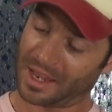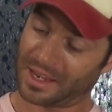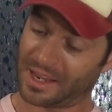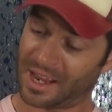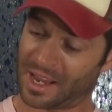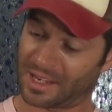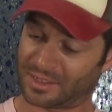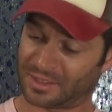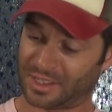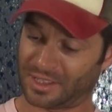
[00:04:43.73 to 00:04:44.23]

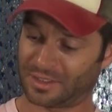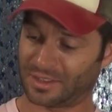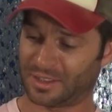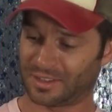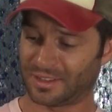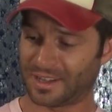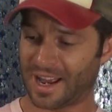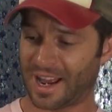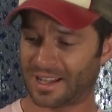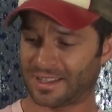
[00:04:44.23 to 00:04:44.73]
Yes, this
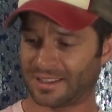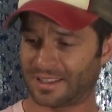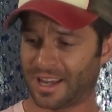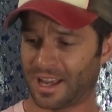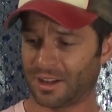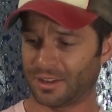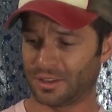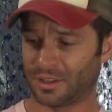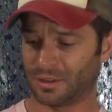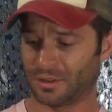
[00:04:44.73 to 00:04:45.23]
does not
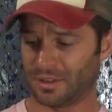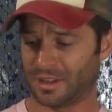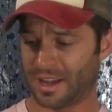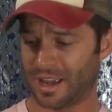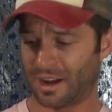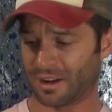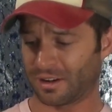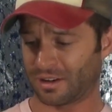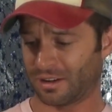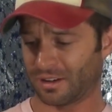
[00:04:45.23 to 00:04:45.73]
tell you the
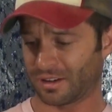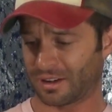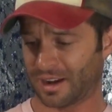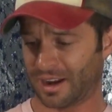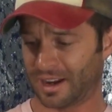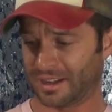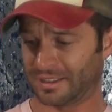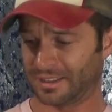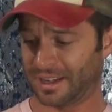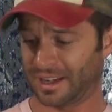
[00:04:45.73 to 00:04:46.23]
alcohol
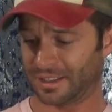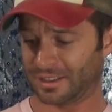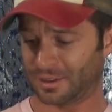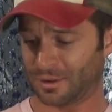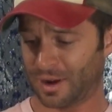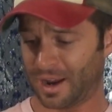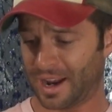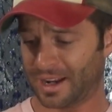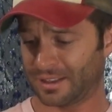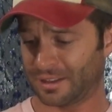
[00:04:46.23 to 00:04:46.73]
content,
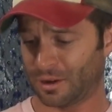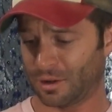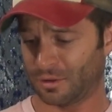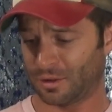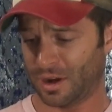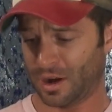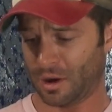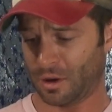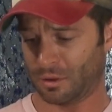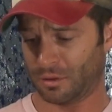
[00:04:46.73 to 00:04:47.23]
so I
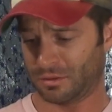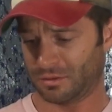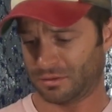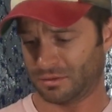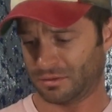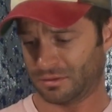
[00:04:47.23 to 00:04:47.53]
don't know.